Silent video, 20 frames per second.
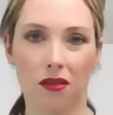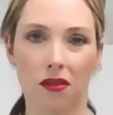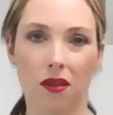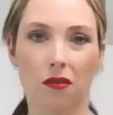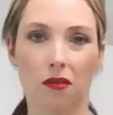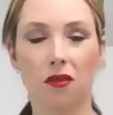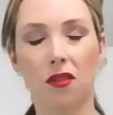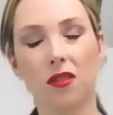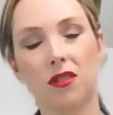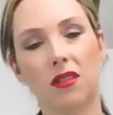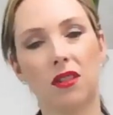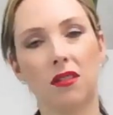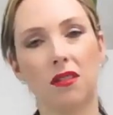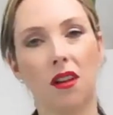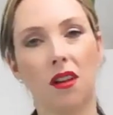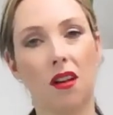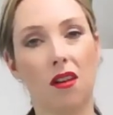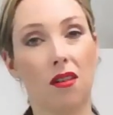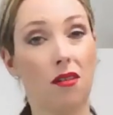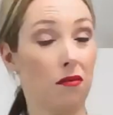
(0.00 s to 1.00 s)
So first
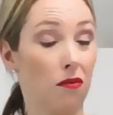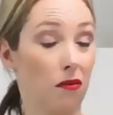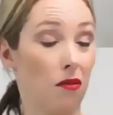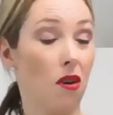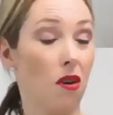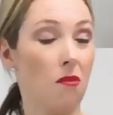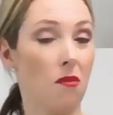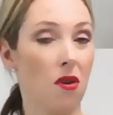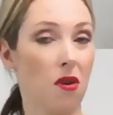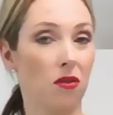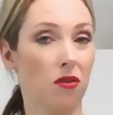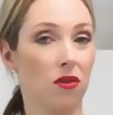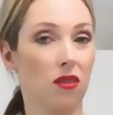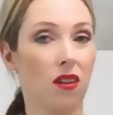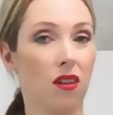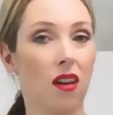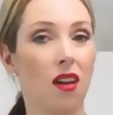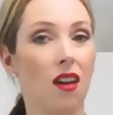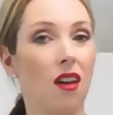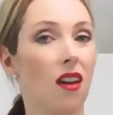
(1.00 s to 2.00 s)
and
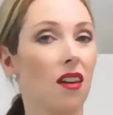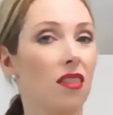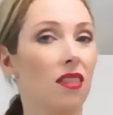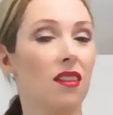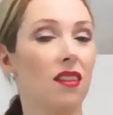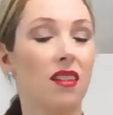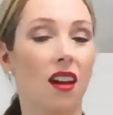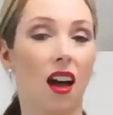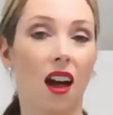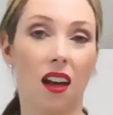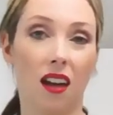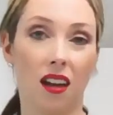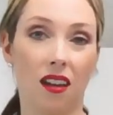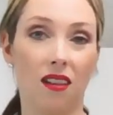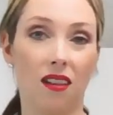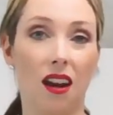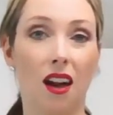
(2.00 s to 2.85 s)
foremost, the diet.